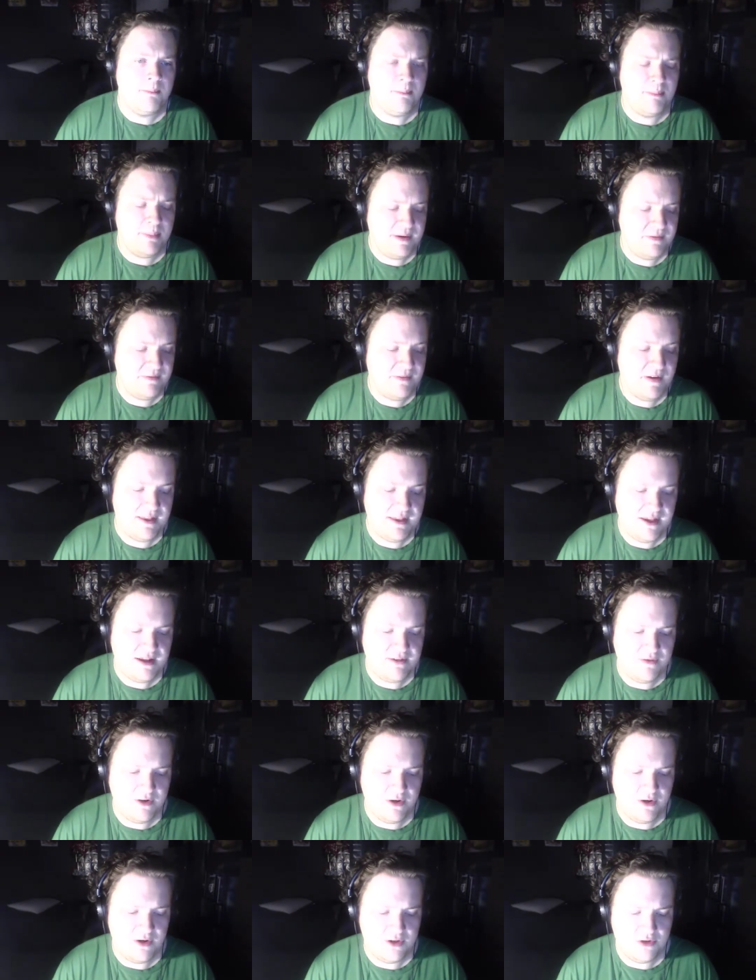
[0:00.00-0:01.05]
But I found that
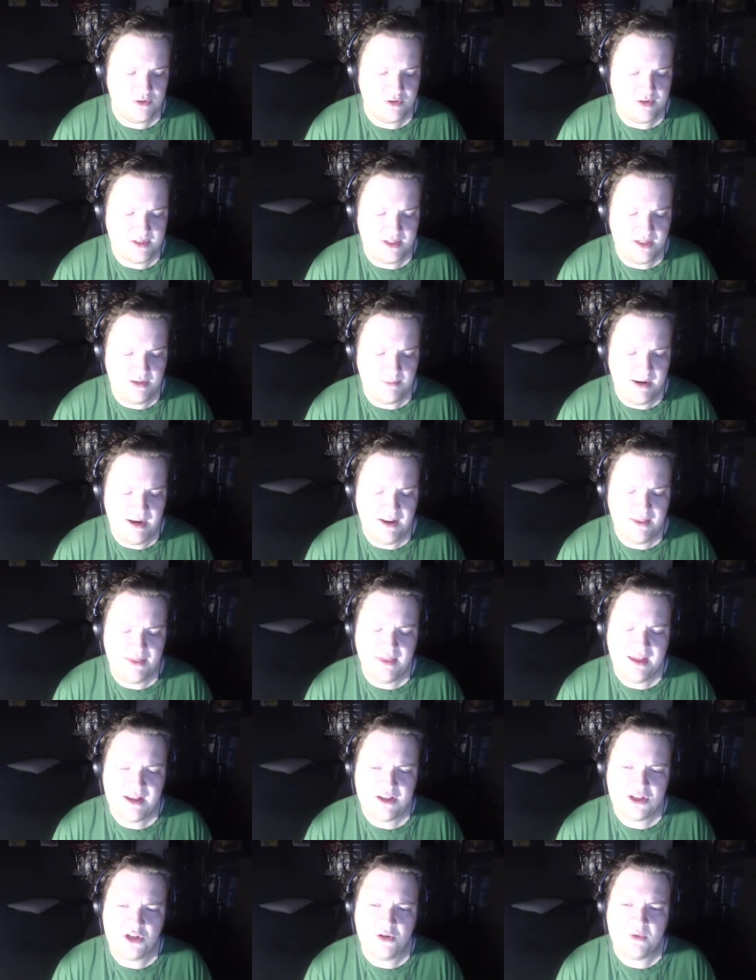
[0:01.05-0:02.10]
very interesting about it.
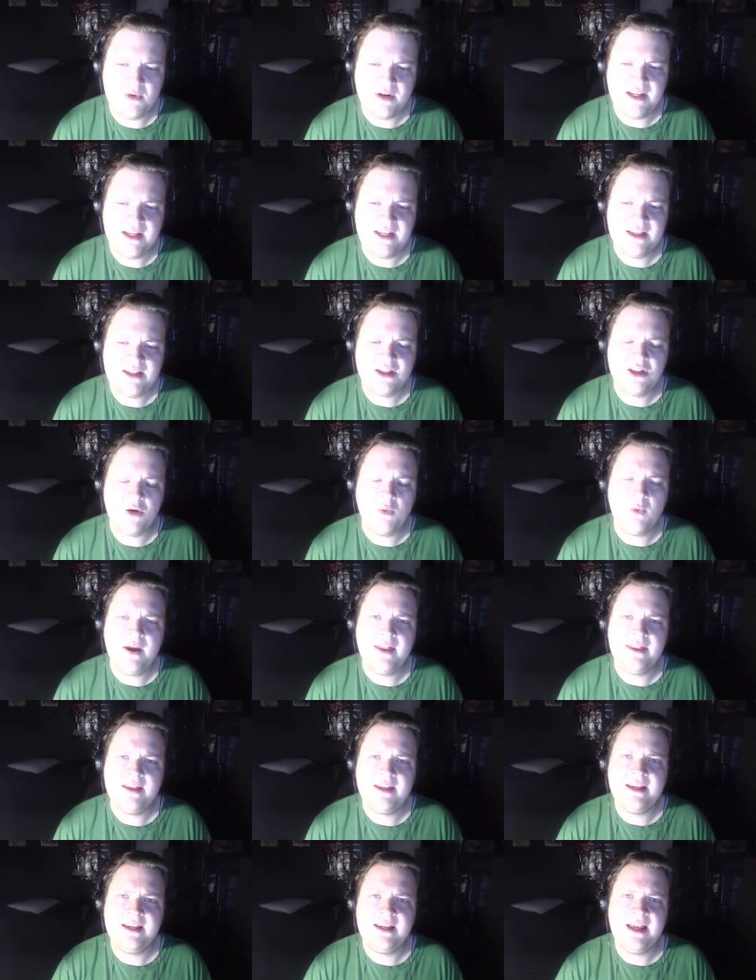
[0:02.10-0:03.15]
That too, and his, the way
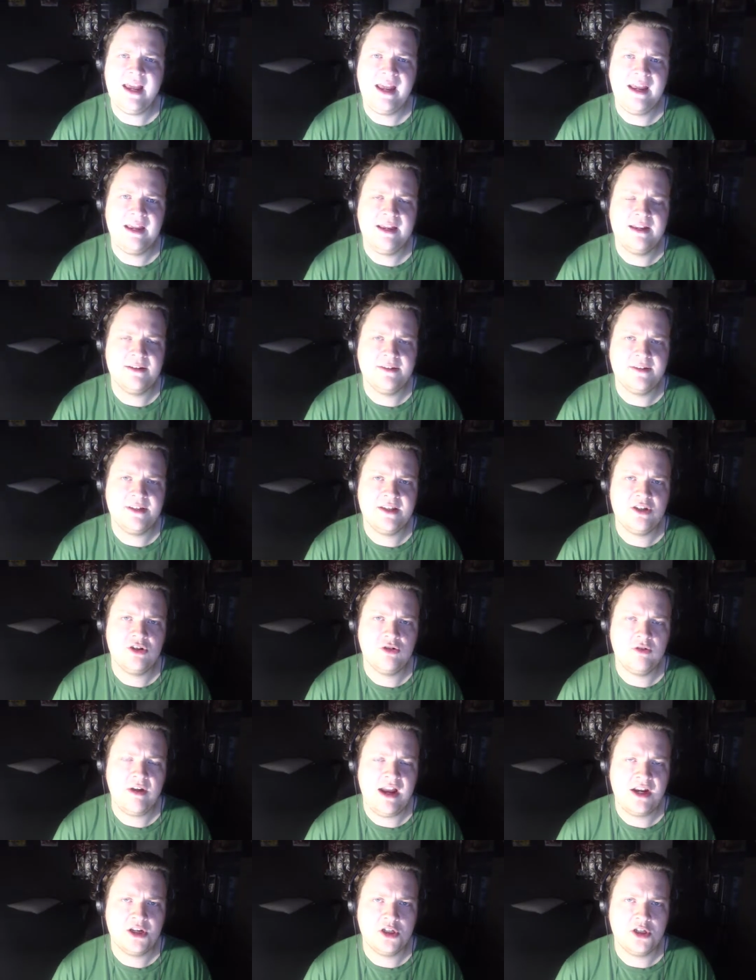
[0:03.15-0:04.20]
that he handles
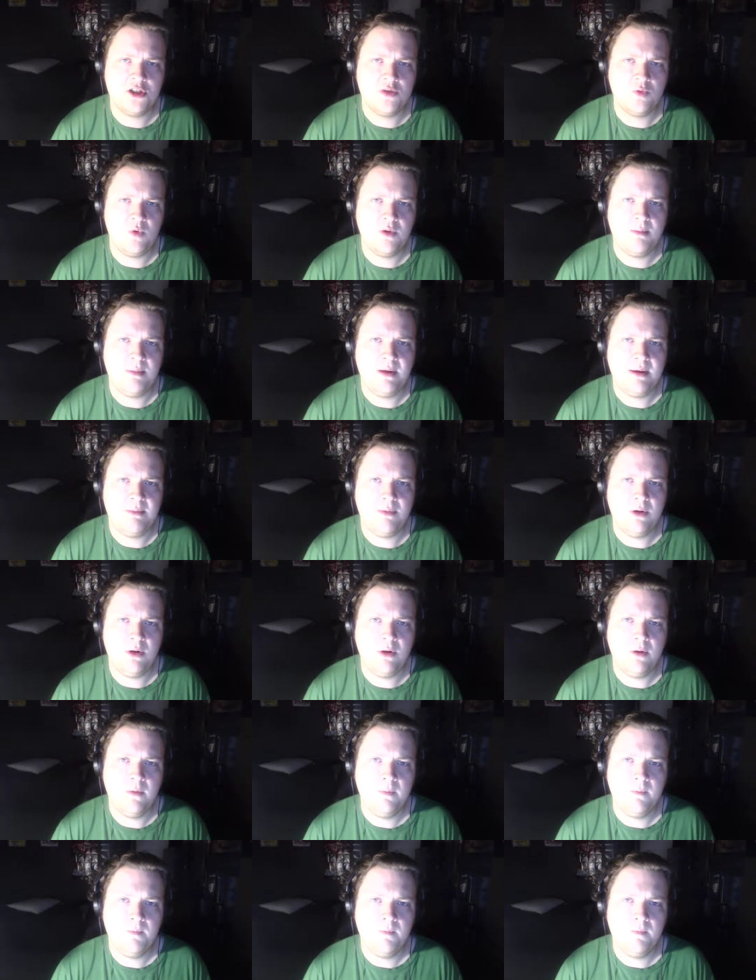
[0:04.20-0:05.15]
interactions with people.